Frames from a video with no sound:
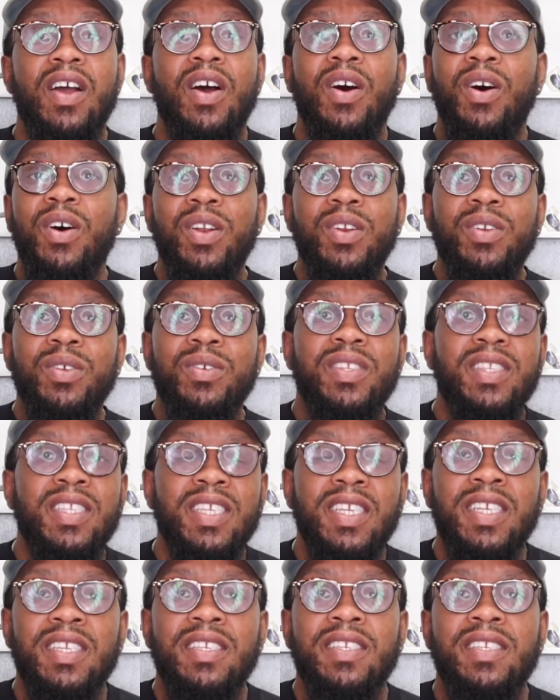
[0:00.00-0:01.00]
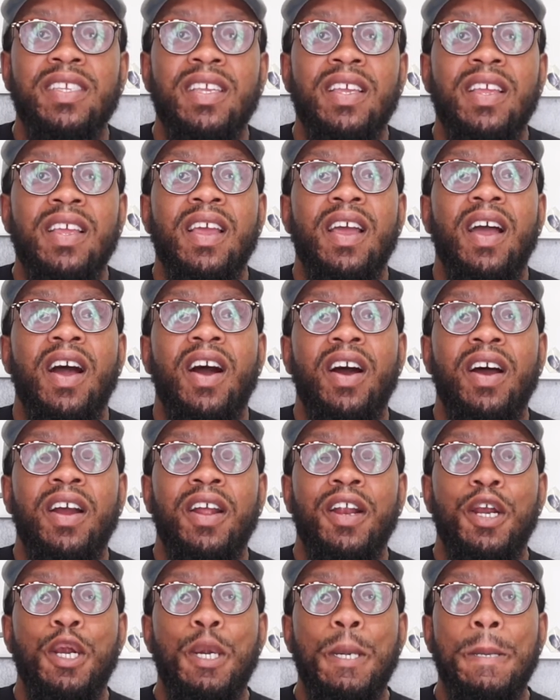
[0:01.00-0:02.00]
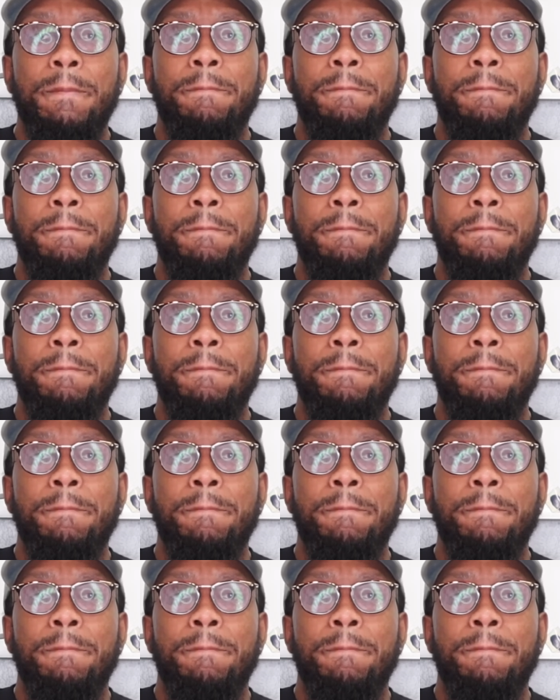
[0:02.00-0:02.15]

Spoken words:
All of those things are